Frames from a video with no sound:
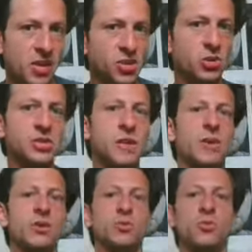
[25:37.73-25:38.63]
So
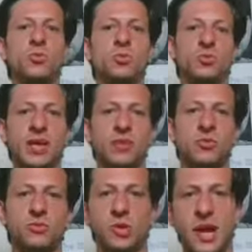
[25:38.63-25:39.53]
someone who
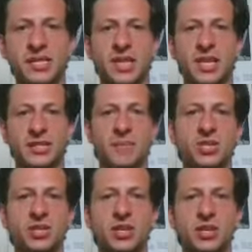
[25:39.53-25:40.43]
requested this and
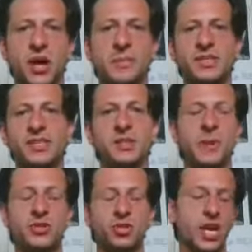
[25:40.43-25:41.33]
mentioned in the comments that it's
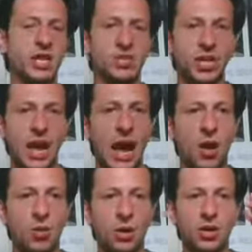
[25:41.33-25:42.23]
about changing
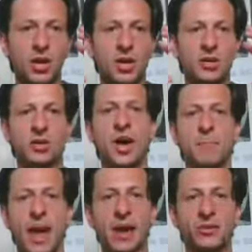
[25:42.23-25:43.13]
our
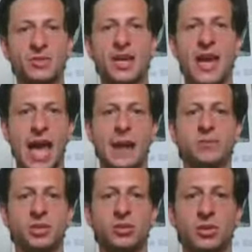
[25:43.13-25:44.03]
thought patterns,
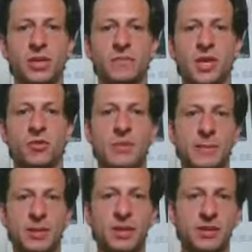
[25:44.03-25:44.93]
absolutely.
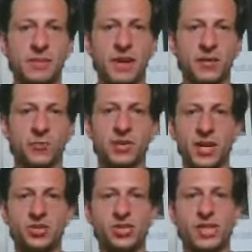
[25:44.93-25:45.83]
Remember the metaphor
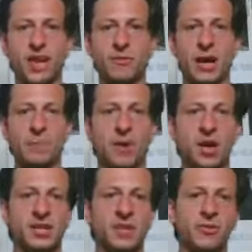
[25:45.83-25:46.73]
that I just gave about
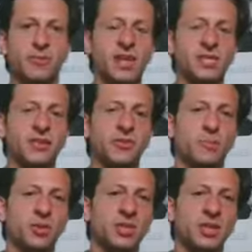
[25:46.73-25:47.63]
positive and positive and
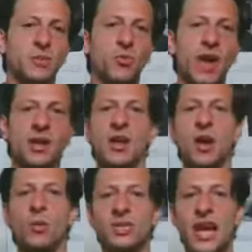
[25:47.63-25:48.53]
you're pushing them away.
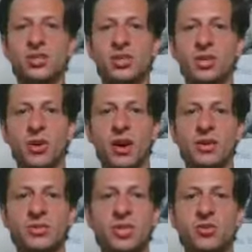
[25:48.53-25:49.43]
What's actually going
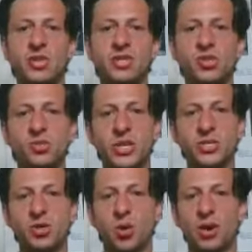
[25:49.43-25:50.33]
on here is that you need to
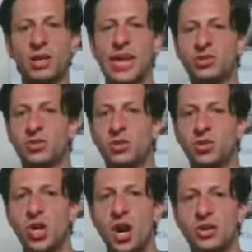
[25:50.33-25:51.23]
switch your
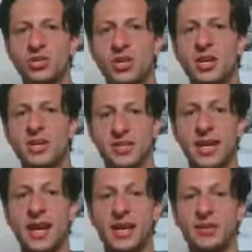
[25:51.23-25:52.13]
electrical charge to
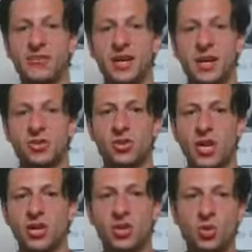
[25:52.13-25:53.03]
negative so
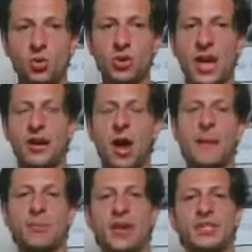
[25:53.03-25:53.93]
that you can
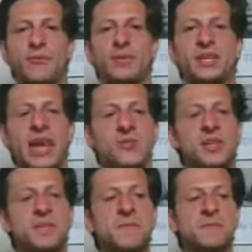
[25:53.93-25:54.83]
operate differently. Now,
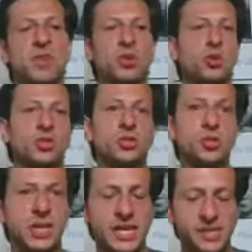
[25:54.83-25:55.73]
you can
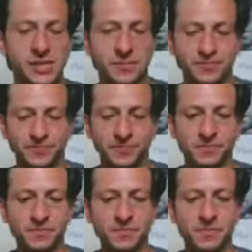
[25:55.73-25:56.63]
do this.
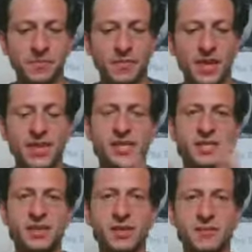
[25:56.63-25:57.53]
This
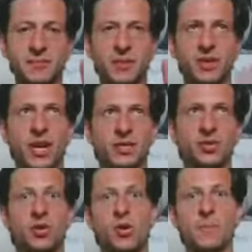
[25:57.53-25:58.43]
is, okay,
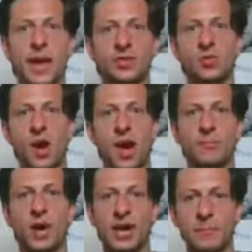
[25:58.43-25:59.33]
so going back to why I
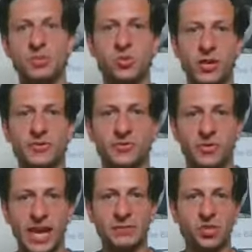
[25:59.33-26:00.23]
brought up twin
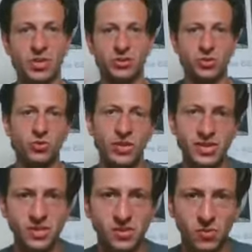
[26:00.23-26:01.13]
flames. So there are two
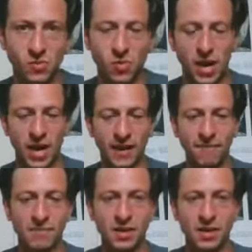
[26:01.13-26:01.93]
reasons why